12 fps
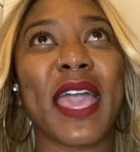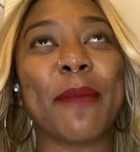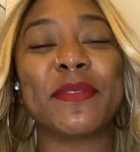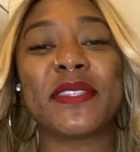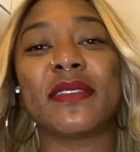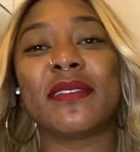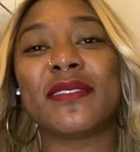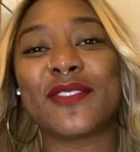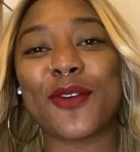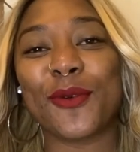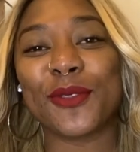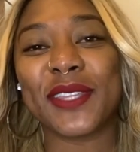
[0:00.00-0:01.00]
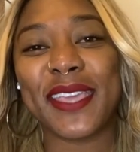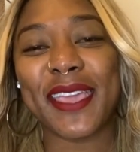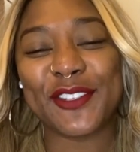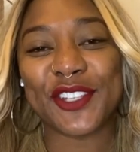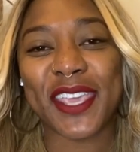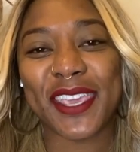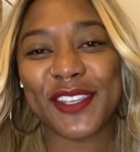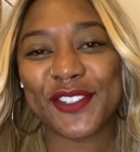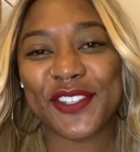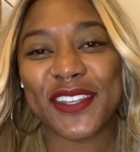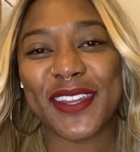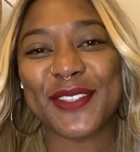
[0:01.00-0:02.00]
abstinence only
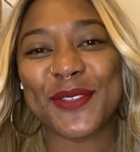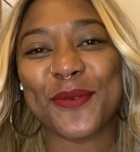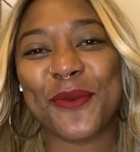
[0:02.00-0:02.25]
education as